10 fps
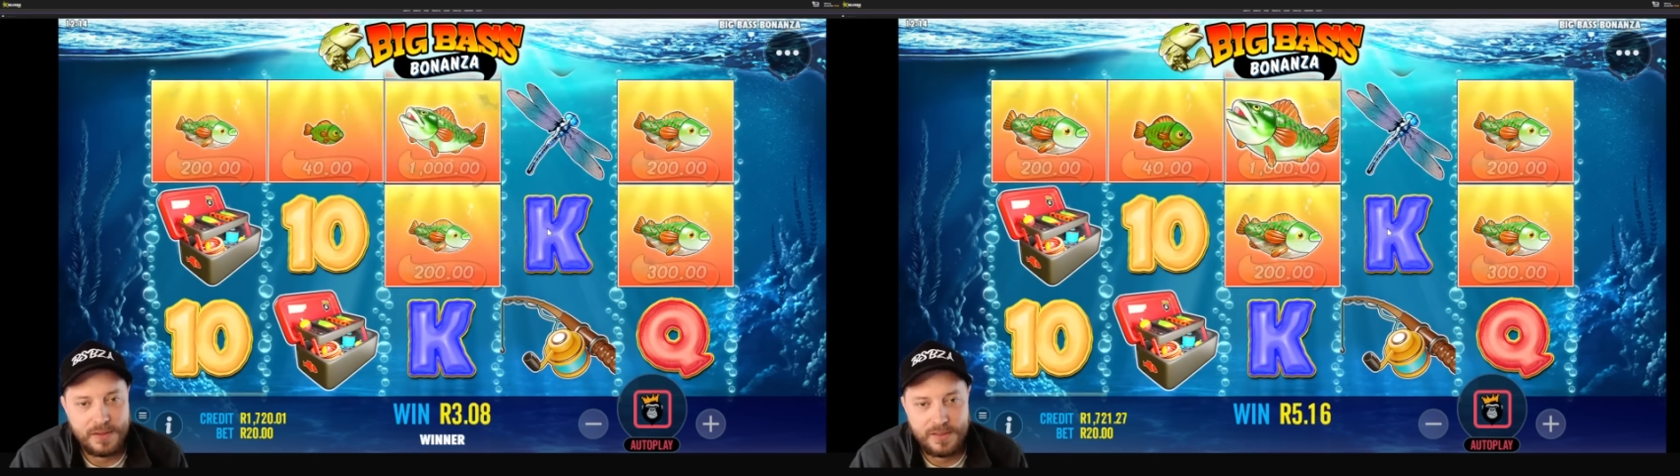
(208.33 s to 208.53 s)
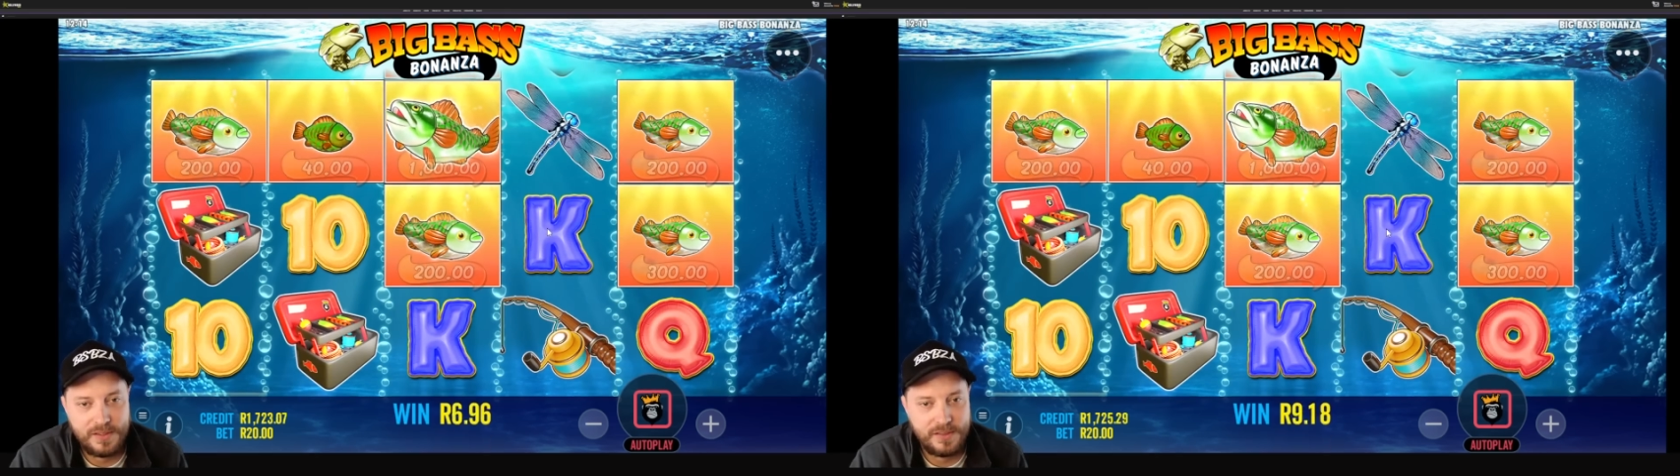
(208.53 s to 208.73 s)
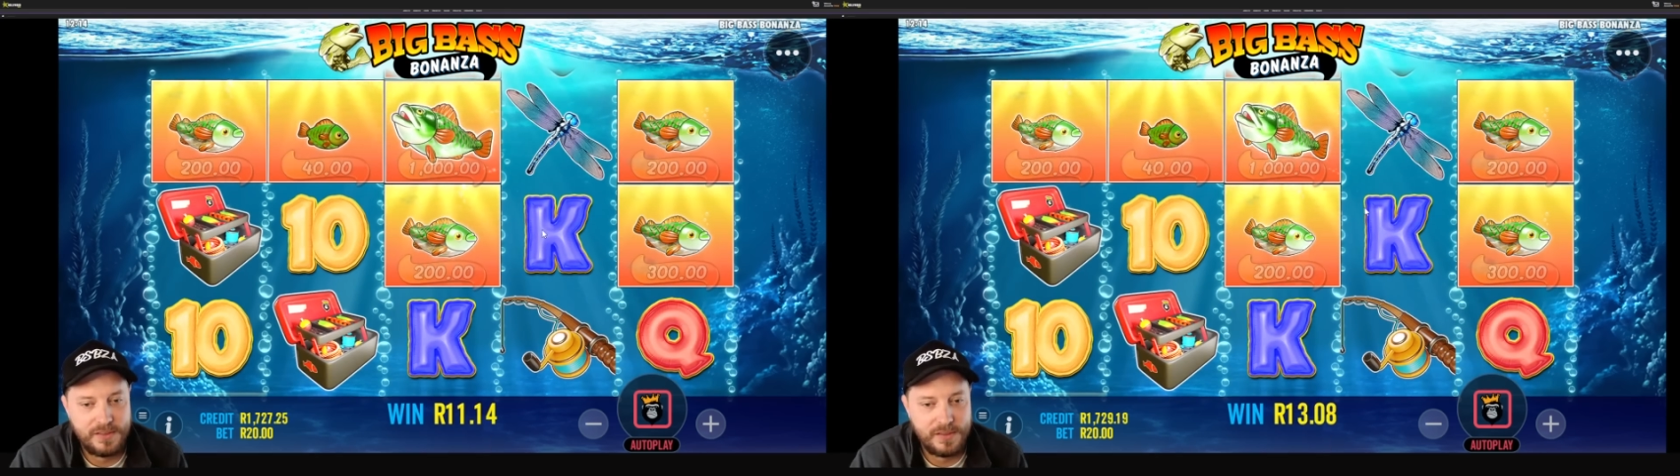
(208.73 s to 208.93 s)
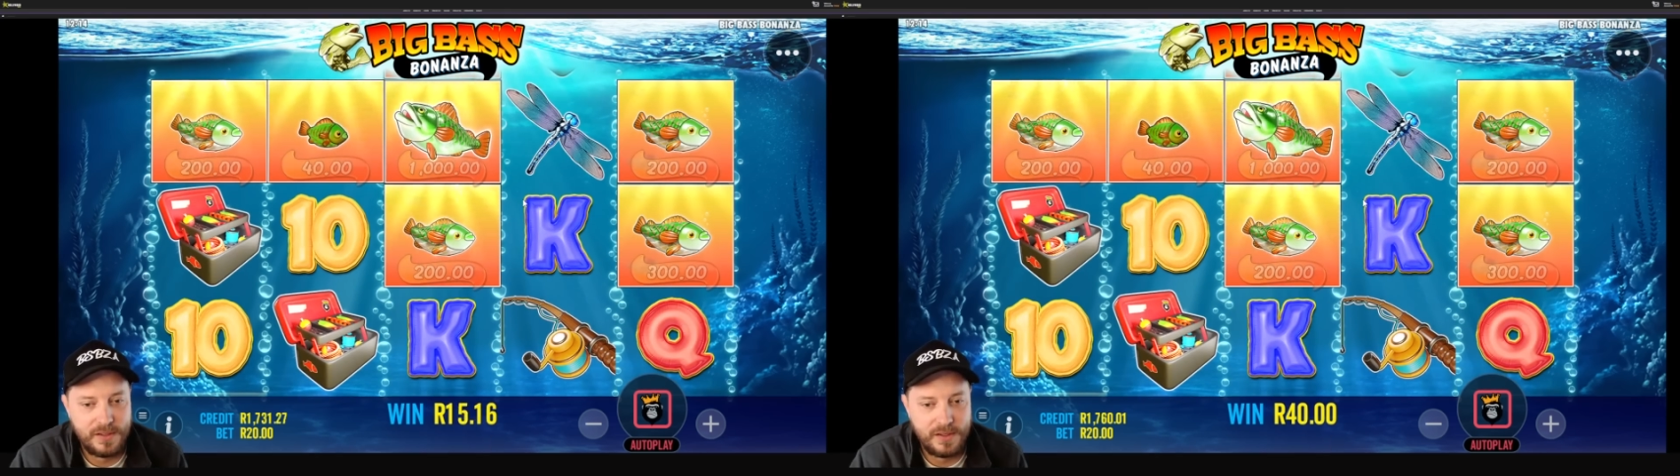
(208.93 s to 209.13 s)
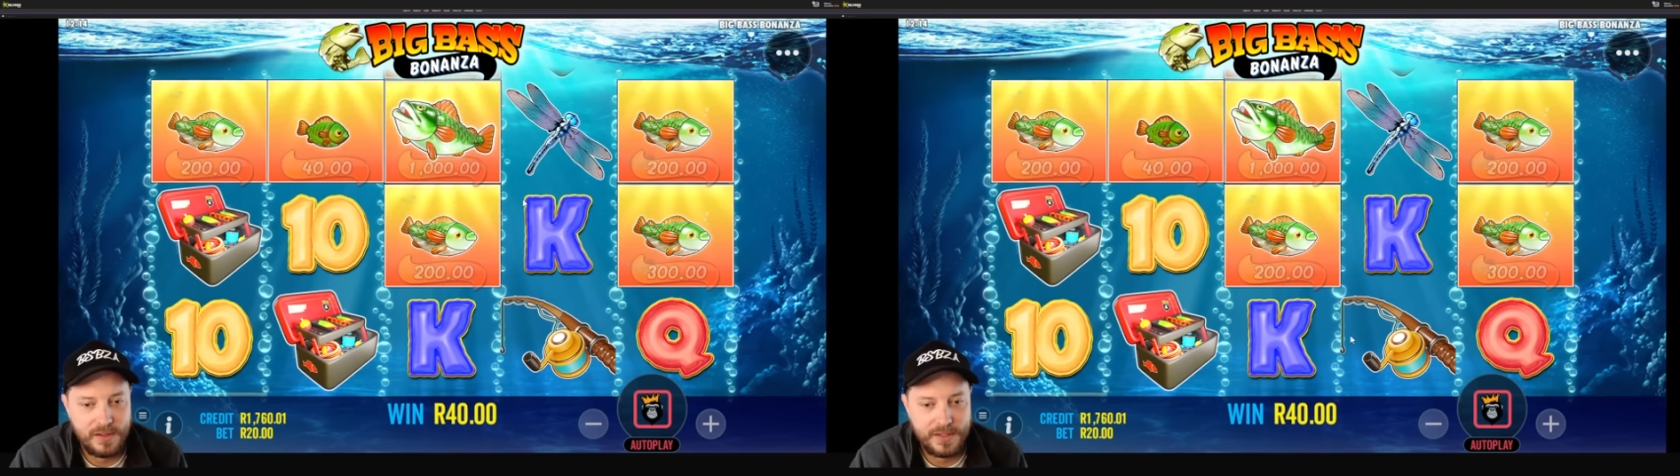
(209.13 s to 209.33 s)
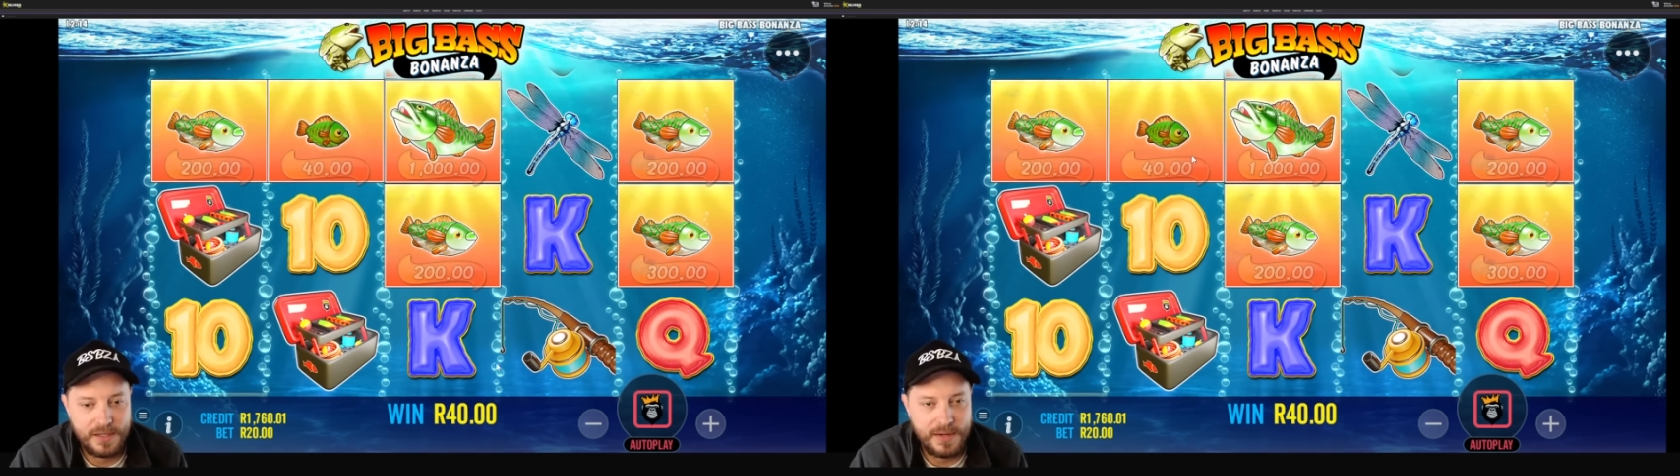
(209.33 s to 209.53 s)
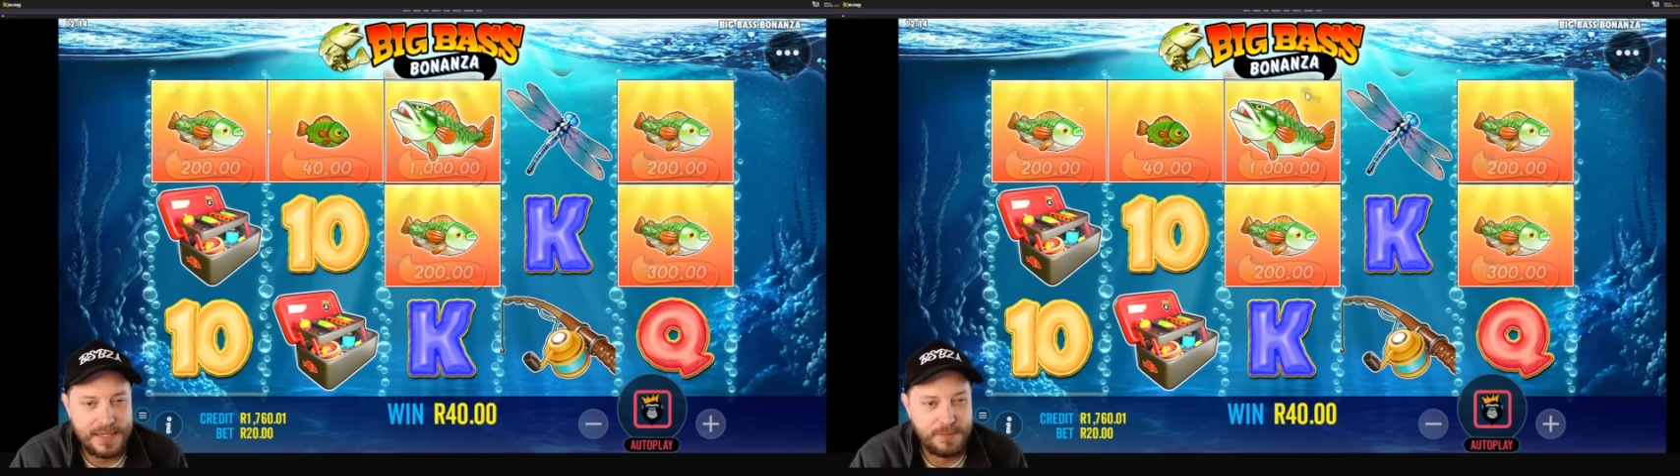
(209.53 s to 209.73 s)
because this is not looking great.